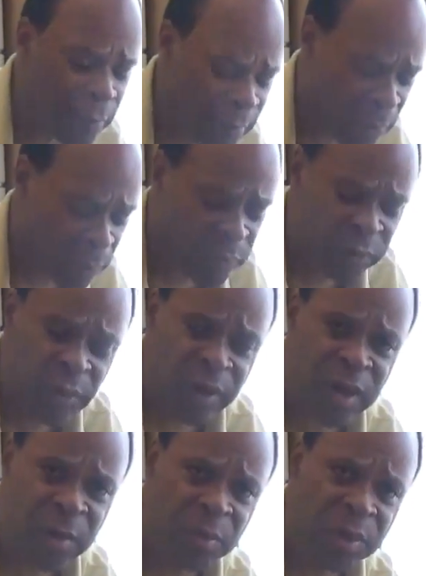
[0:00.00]
a
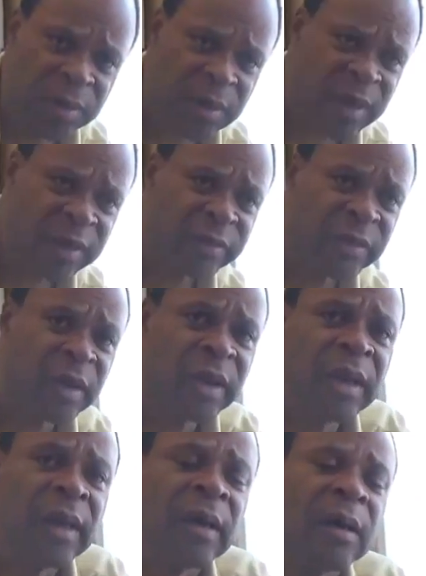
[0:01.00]
couple of things.
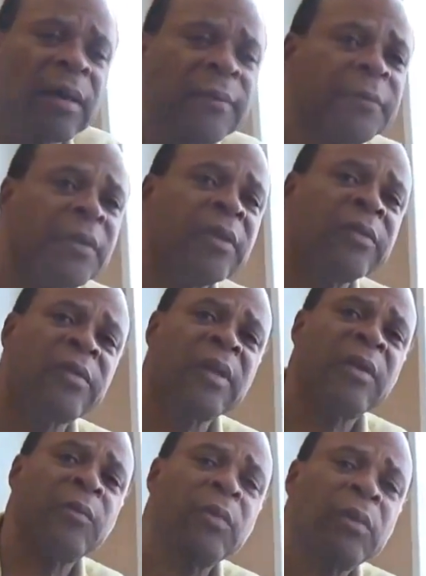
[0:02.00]
First,
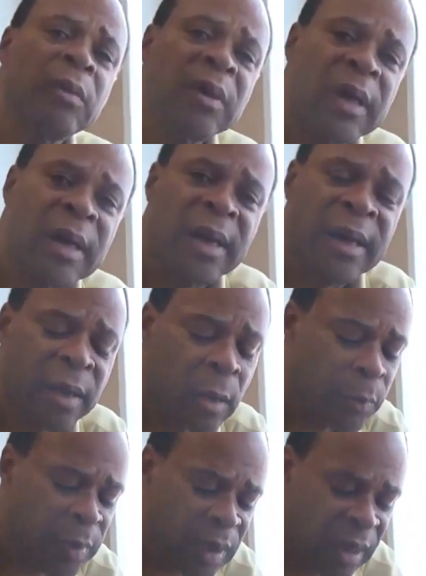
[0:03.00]
it will
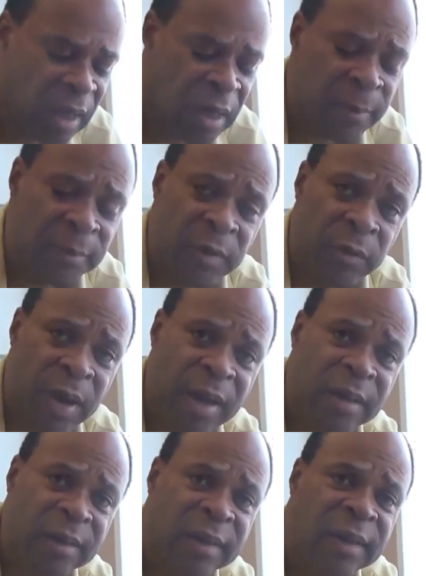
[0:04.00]
help it heat up
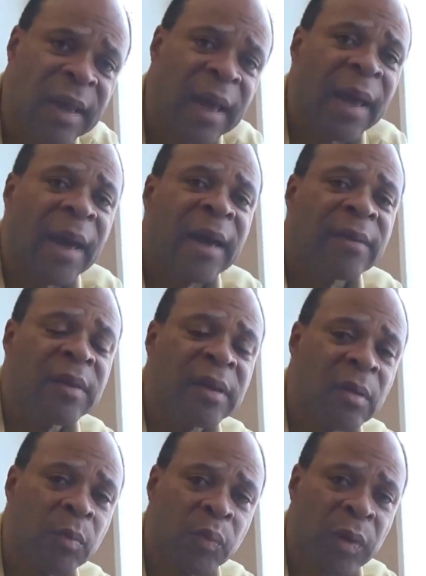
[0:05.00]
correctly, and then
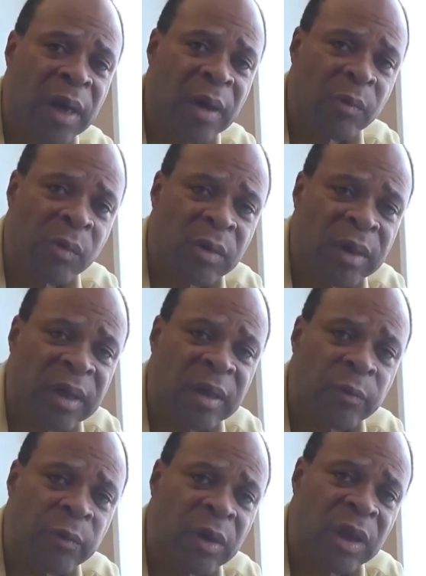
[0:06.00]
the bread won't
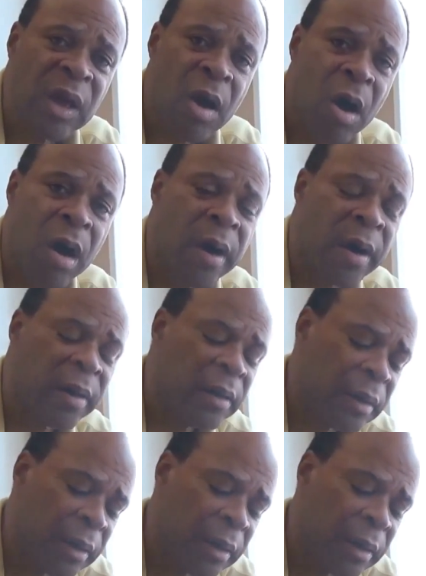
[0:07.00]
get really hard